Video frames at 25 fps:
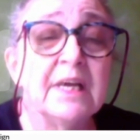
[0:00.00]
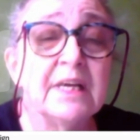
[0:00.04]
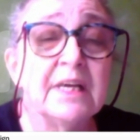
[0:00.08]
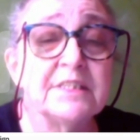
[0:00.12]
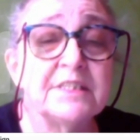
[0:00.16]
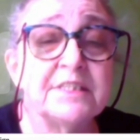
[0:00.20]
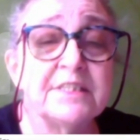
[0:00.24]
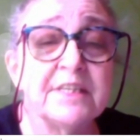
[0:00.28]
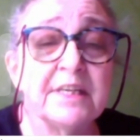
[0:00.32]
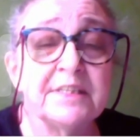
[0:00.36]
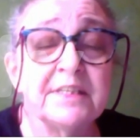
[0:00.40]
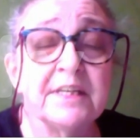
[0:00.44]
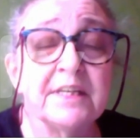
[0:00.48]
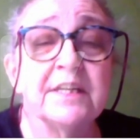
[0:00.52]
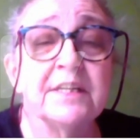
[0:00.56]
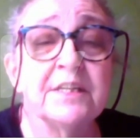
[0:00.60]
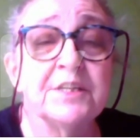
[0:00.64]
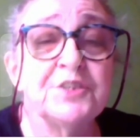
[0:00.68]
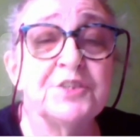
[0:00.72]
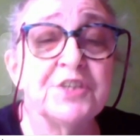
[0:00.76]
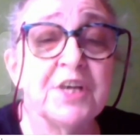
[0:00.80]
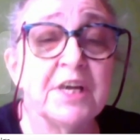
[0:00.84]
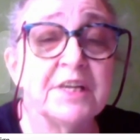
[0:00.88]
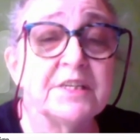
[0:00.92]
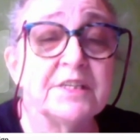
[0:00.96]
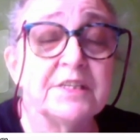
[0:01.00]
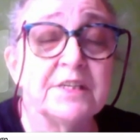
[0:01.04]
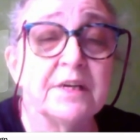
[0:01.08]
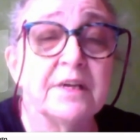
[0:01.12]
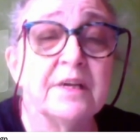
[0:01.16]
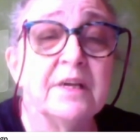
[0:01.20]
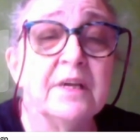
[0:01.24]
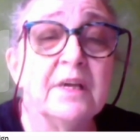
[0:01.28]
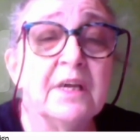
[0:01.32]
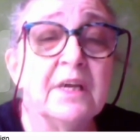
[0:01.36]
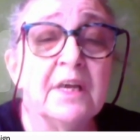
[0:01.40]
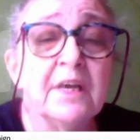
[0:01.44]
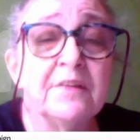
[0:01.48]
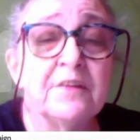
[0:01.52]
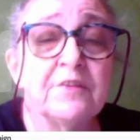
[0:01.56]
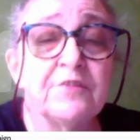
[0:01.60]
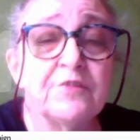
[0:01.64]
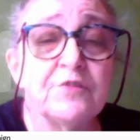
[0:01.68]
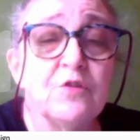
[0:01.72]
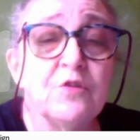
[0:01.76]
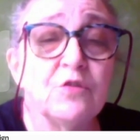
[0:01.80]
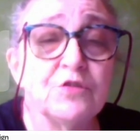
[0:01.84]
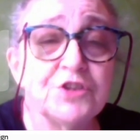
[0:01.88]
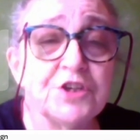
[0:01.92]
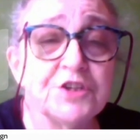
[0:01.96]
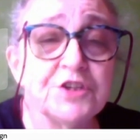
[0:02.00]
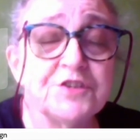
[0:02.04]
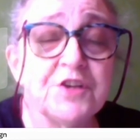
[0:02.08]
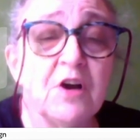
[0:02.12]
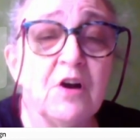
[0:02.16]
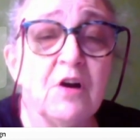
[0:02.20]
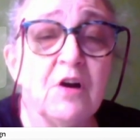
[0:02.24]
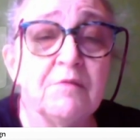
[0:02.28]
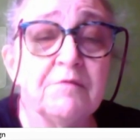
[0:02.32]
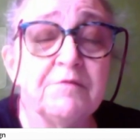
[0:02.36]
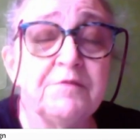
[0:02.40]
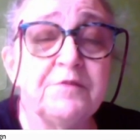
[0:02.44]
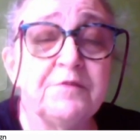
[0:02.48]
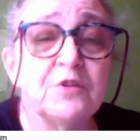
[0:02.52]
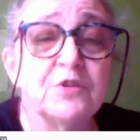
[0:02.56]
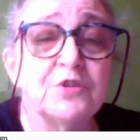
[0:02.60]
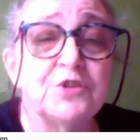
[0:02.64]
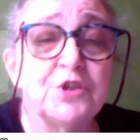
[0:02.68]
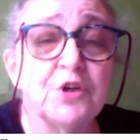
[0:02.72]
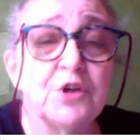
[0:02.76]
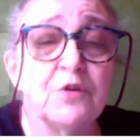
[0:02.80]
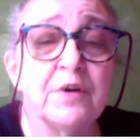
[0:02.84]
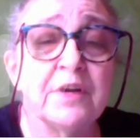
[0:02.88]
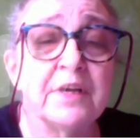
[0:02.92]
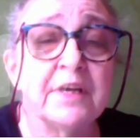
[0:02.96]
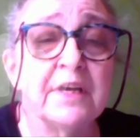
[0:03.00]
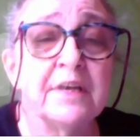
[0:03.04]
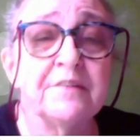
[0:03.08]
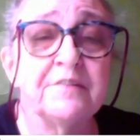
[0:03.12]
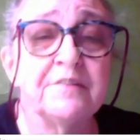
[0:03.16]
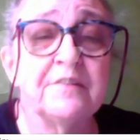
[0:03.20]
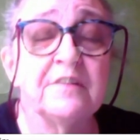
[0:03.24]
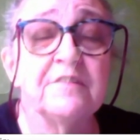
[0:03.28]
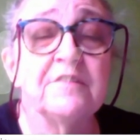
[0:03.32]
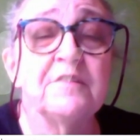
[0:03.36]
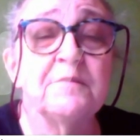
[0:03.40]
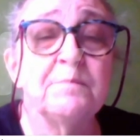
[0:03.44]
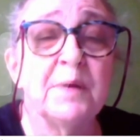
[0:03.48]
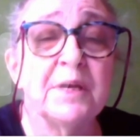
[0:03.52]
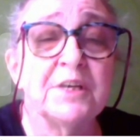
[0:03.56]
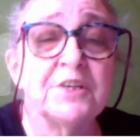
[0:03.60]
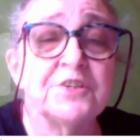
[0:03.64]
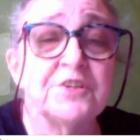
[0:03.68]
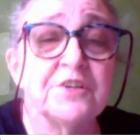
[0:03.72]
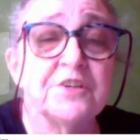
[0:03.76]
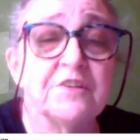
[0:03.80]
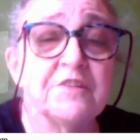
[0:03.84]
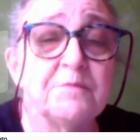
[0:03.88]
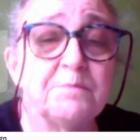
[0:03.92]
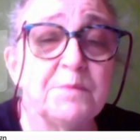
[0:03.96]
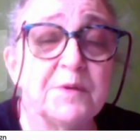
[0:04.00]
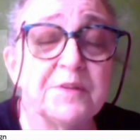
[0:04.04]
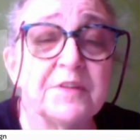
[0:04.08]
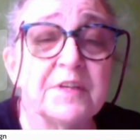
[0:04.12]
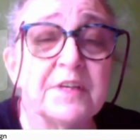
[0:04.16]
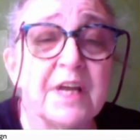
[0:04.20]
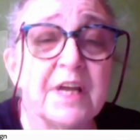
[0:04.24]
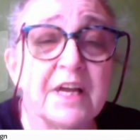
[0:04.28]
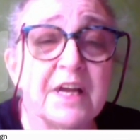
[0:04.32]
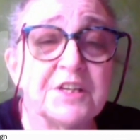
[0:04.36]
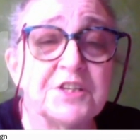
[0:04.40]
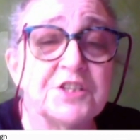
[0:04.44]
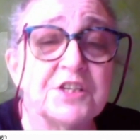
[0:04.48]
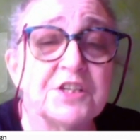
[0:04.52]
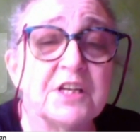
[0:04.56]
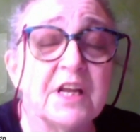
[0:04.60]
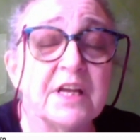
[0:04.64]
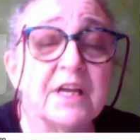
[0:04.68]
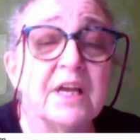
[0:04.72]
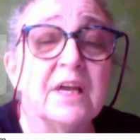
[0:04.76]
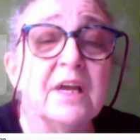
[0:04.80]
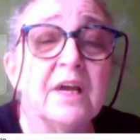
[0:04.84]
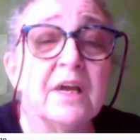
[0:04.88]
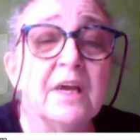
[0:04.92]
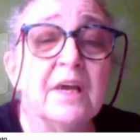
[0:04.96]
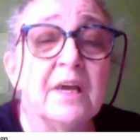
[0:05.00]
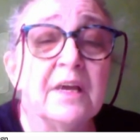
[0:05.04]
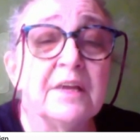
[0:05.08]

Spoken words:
and setting an agenda that's not just harmful during its inspections, but that actually